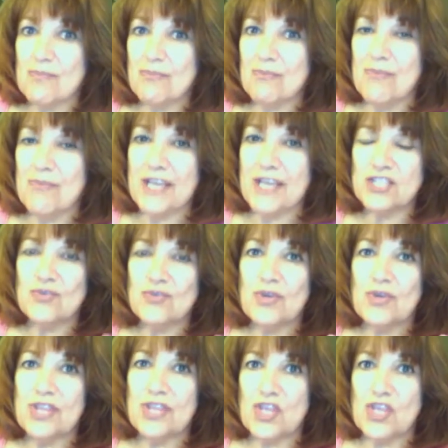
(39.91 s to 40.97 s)
make sure
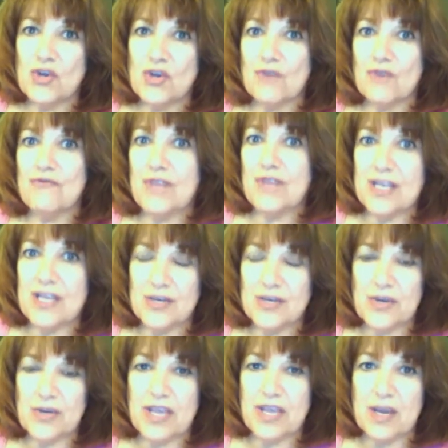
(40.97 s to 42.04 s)
that your video
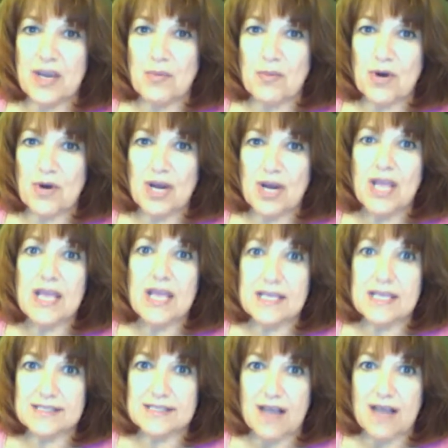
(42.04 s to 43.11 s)
camera
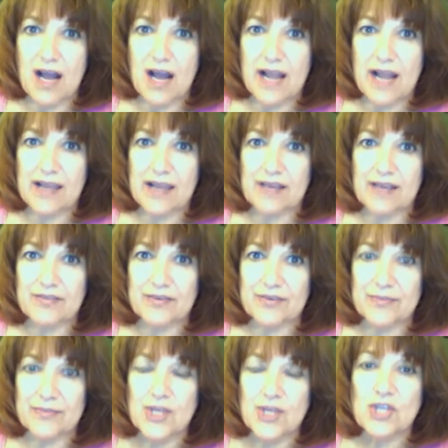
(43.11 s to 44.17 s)
is eye level
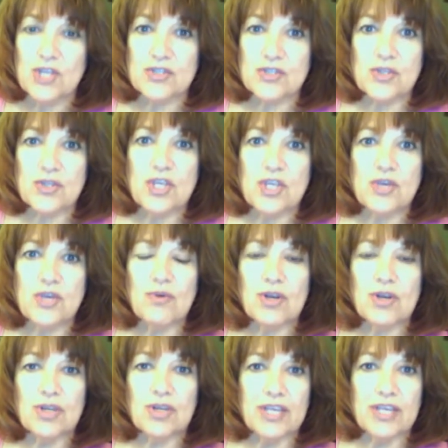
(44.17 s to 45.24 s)
so that you are
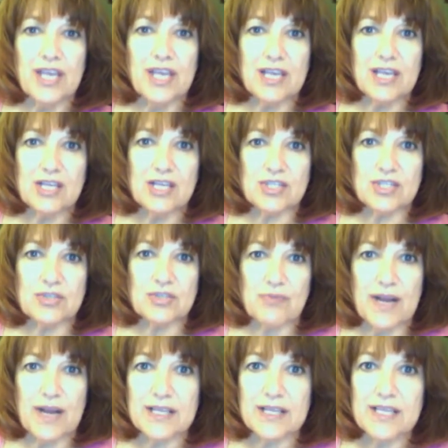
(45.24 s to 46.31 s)
looking
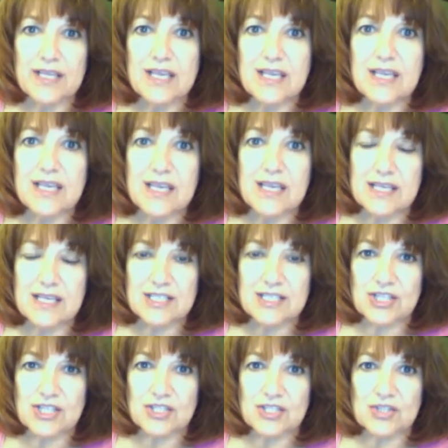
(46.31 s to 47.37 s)
directly into
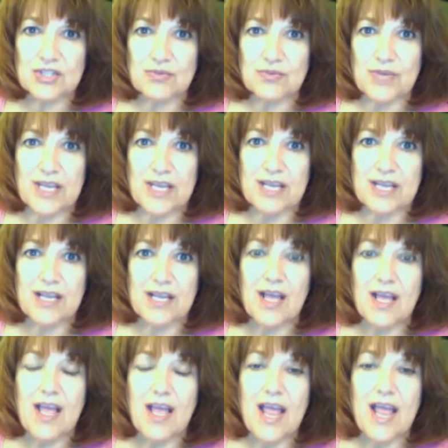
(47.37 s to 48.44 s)
the screen
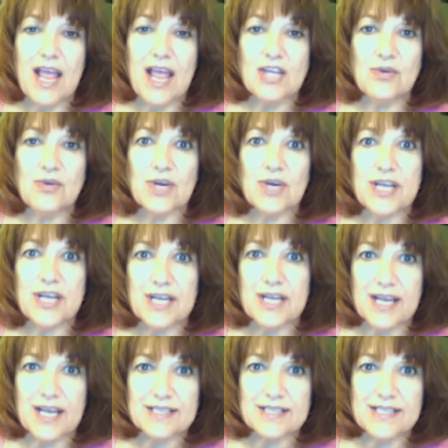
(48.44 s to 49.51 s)
and you are
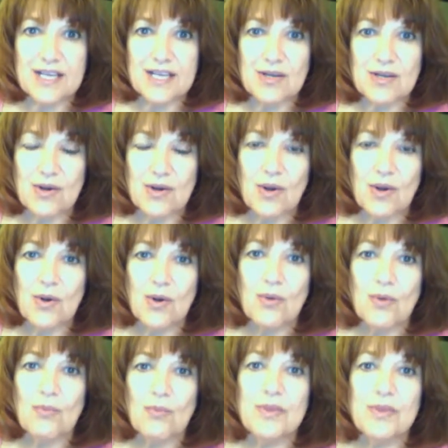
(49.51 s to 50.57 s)
connecting
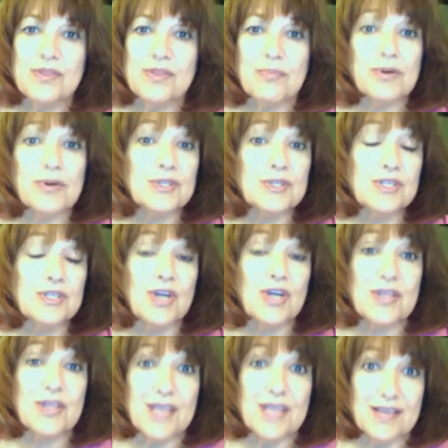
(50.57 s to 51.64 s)
with the person on
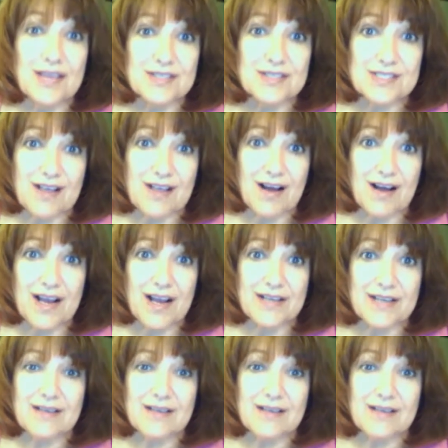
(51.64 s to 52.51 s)
the other side